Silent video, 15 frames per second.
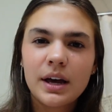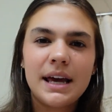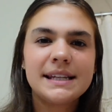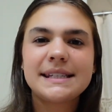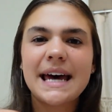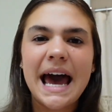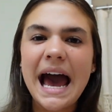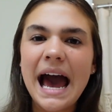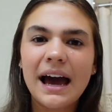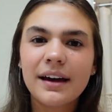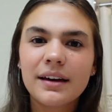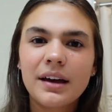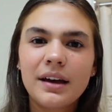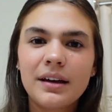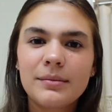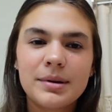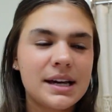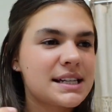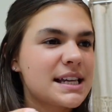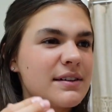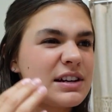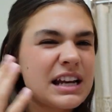It's a hack
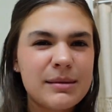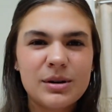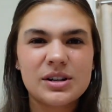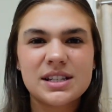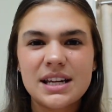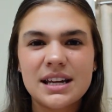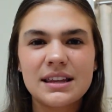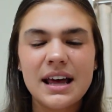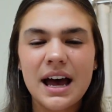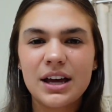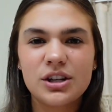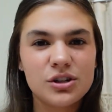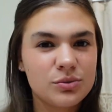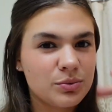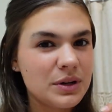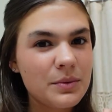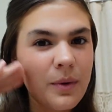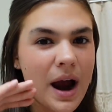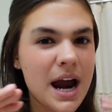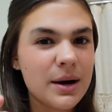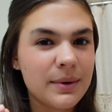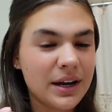because every time you're seeing that, you're
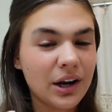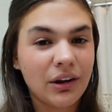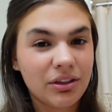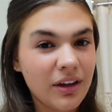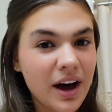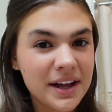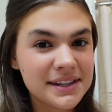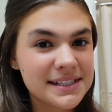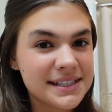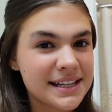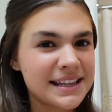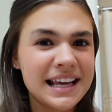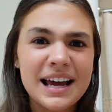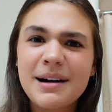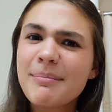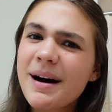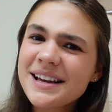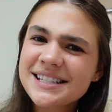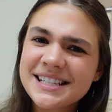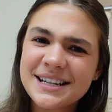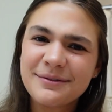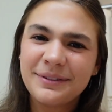rewiring your thoughts to think
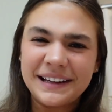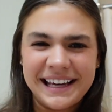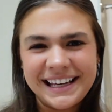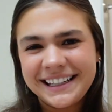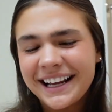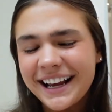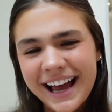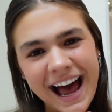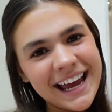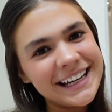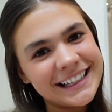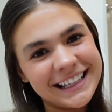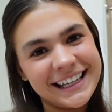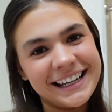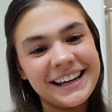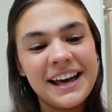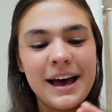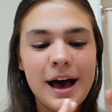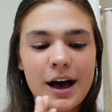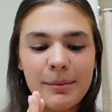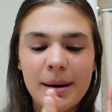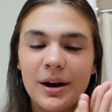positively and kindly
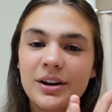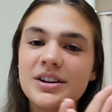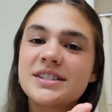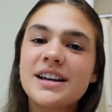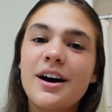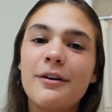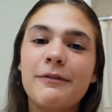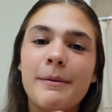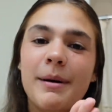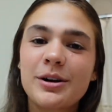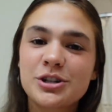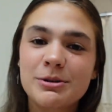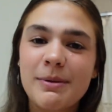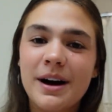about yourself, about your